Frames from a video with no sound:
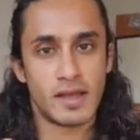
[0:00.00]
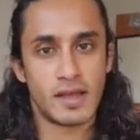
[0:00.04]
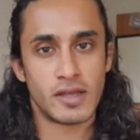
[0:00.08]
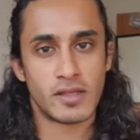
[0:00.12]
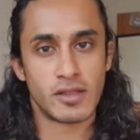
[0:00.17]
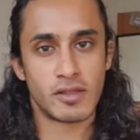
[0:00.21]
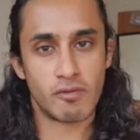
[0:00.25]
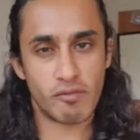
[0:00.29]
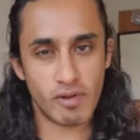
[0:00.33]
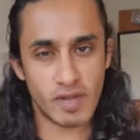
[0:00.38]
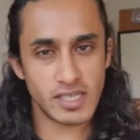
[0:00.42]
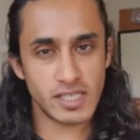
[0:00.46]

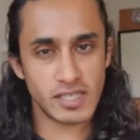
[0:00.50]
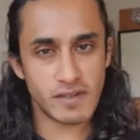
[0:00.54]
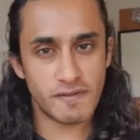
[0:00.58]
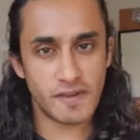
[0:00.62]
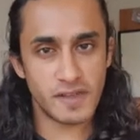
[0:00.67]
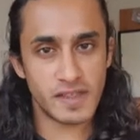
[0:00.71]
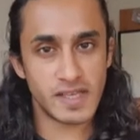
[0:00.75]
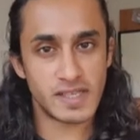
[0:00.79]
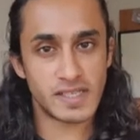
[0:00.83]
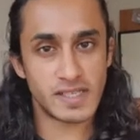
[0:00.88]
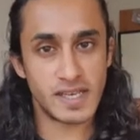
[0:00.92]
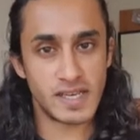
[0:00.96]
The reason for
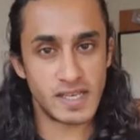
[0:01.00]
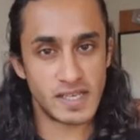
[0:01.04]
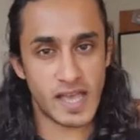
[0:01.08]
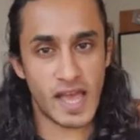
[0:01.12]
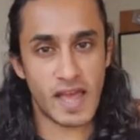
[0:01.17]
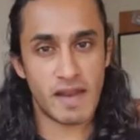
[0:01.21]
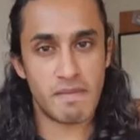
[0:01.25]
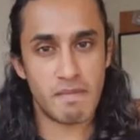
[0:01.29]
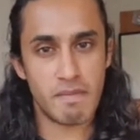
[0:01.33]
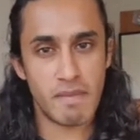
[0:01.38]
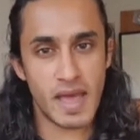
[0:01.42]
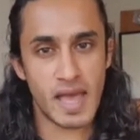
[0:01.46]
this is,
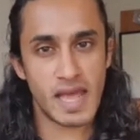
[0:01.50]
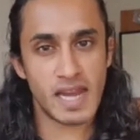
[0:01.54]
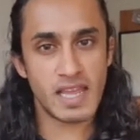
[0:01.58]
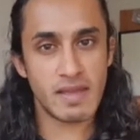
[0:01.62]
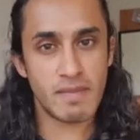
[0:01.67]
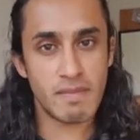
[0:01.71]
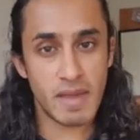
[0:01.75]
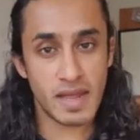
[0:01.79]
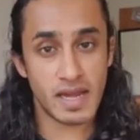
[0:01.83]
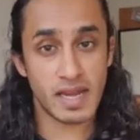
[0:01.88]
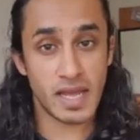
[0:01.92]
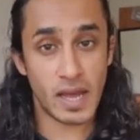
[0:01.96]
and
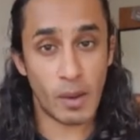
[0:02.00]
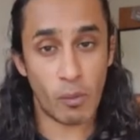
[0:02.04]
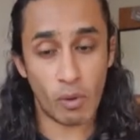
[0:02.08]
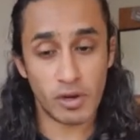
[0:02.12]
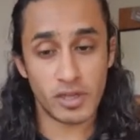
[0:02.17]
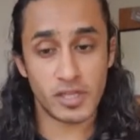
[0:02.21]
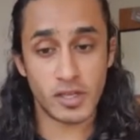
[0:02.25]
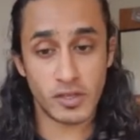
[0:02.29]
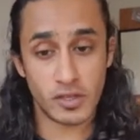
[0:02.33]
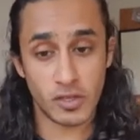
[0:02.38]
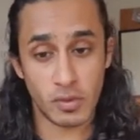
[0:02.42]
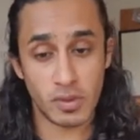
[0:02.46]
many, I wanted
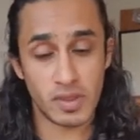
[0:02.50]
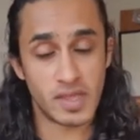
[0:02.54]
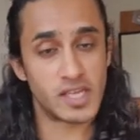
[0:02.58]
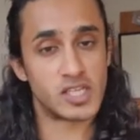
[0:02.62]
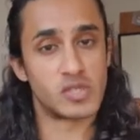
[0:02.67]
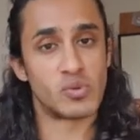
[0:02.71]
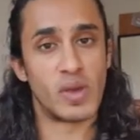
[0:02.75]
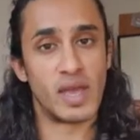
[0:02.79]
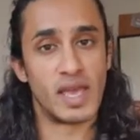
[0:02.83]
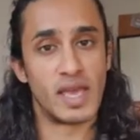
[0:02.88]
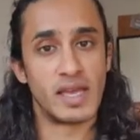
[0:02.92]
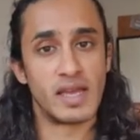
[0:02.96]
to do it this
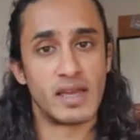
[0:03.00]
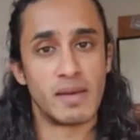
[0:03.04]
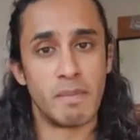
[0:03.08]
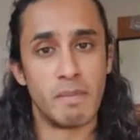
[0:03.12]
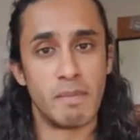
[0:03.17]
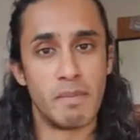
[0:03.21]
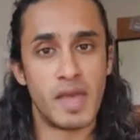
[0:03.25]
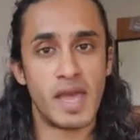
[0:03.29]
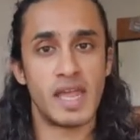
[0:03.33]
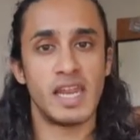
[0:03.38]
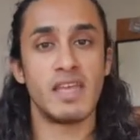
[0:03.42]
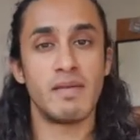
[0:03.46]
way,
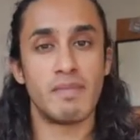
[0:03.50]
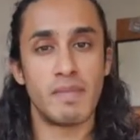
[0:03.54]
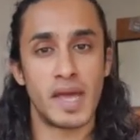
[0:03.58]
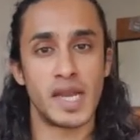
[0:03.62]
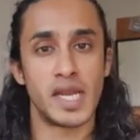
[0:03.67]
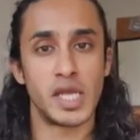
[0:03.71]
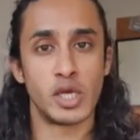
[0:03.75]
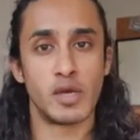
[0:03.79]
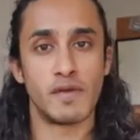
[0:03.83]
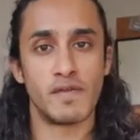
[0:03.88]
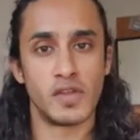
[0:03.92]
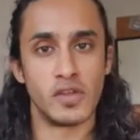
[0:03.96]

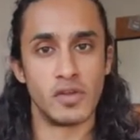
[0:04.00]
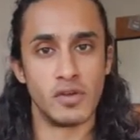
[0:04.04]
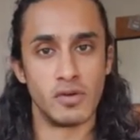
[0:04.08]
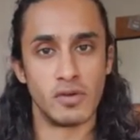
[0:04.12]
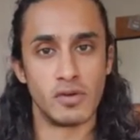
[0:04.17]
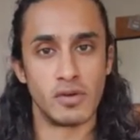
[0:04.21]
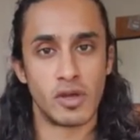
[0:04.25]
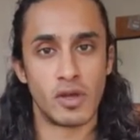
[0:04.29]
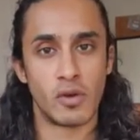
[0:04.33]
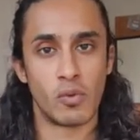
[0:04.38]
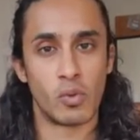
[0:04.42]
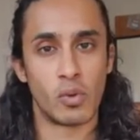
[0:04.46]
many of you
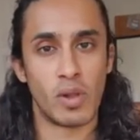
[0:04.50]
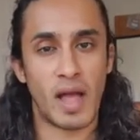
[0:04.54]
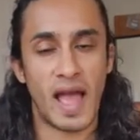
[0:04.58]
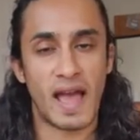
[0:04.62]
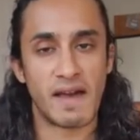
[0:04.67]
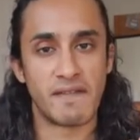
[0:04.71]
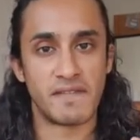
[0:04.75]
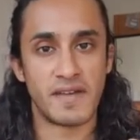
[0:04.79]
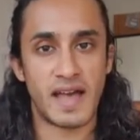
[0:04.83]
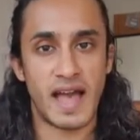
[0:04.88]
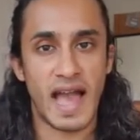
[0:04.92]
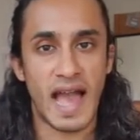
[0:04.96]
will
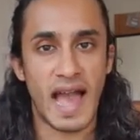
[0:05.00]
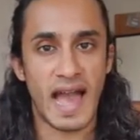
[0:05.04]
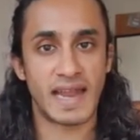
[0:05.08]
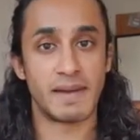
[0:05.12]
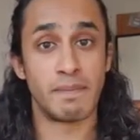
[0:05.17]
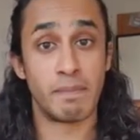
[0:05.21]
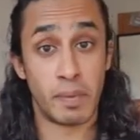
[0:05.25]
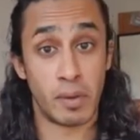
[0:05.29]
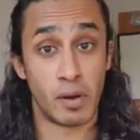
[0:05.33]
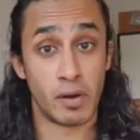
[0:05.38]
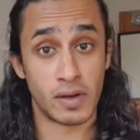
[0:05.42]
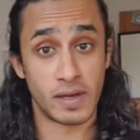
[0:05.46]
have
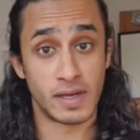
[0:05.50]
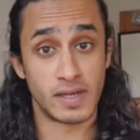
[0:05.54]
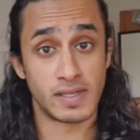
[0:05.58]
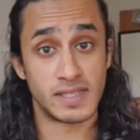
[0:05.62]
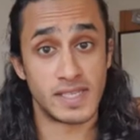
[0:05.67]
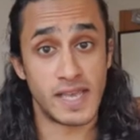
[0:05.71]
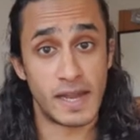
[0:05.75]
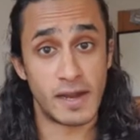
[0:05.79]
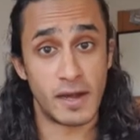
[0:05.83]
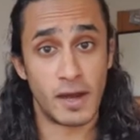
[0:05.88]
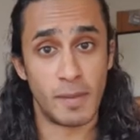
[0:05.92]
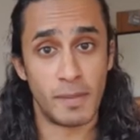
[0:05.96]
ad blocker
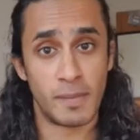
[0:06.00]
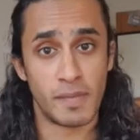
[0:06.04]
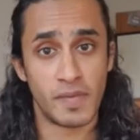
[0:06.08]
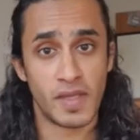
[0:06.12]
set up.